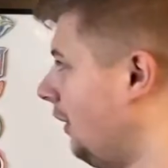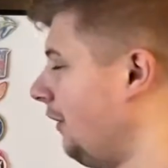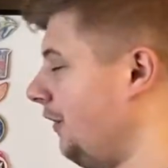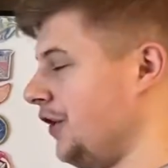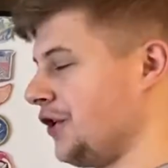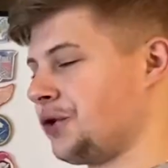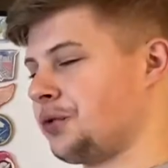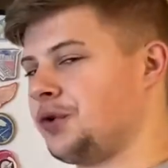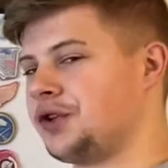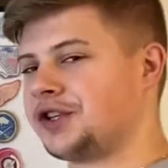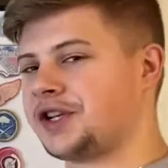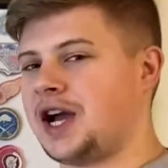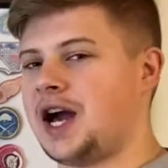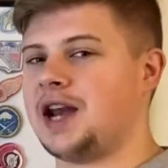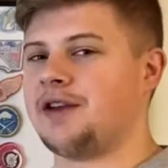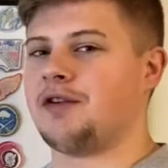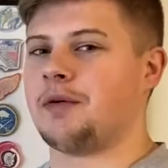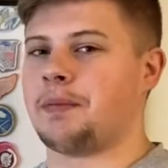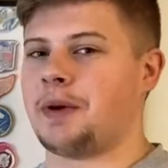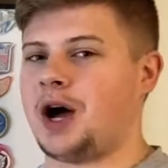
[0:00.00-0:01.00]
This one's kind
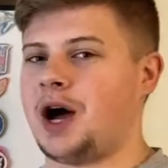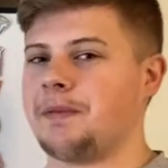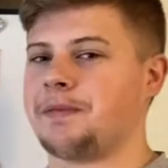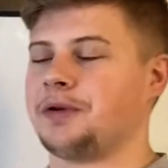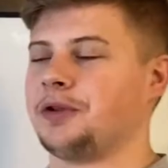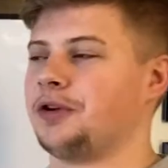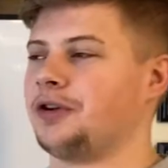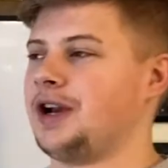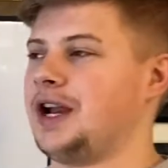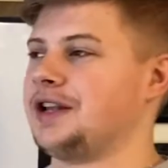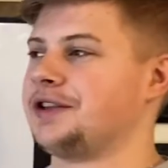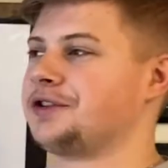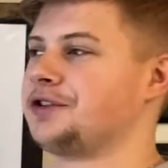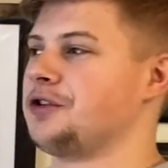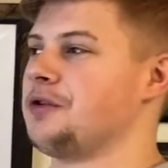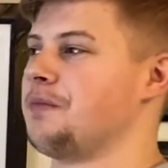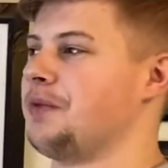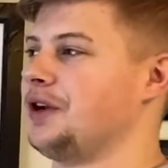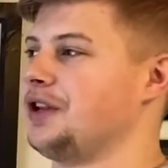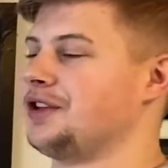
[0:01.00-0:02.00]
of a popular answer,
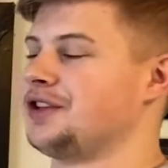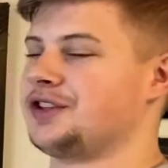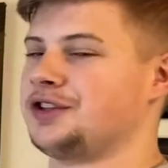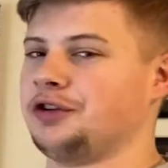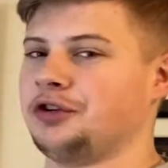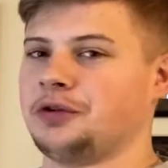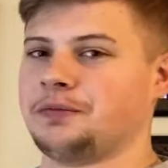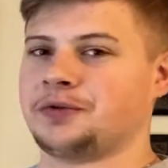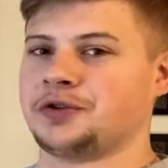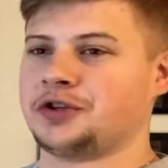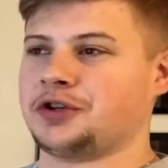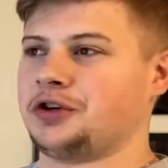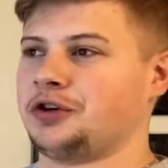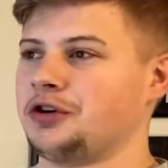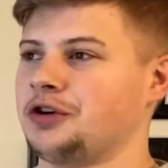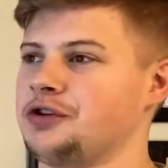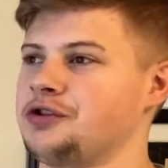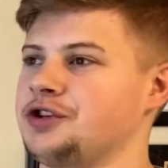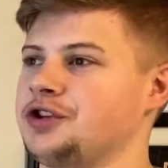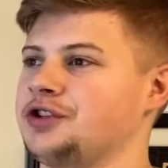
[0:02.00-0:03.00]
but it's still
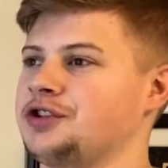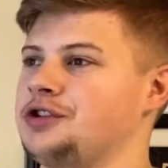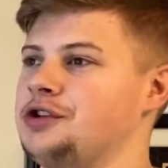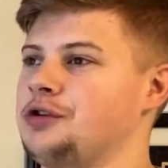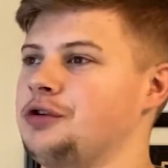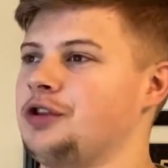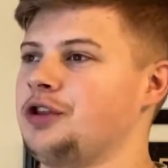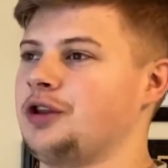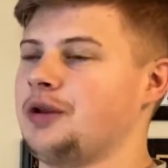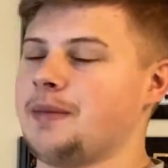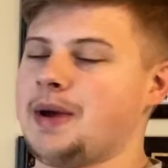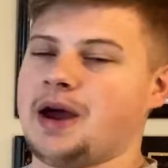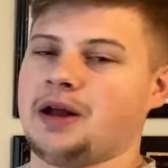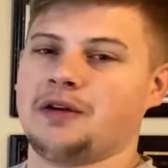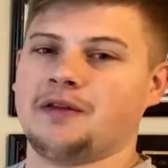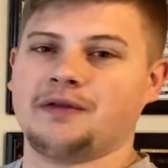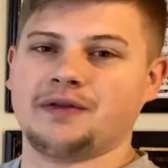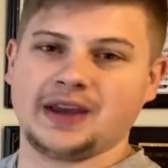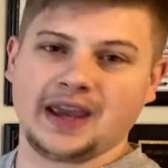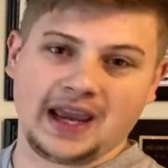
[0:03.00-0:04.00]
obscure just due to the amount
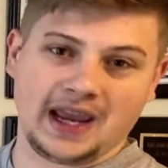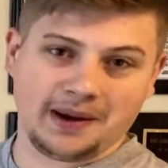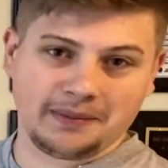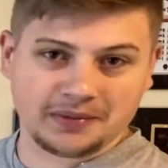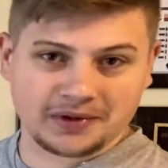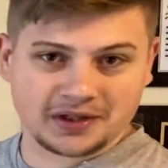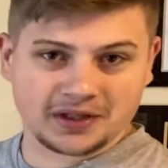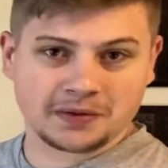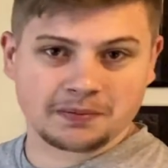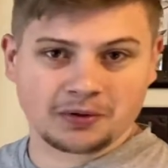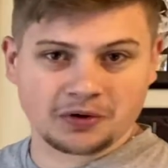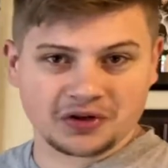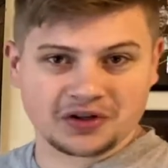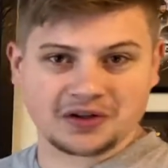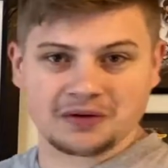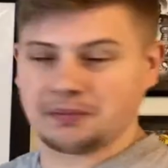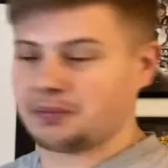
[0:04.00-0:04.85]
of games this person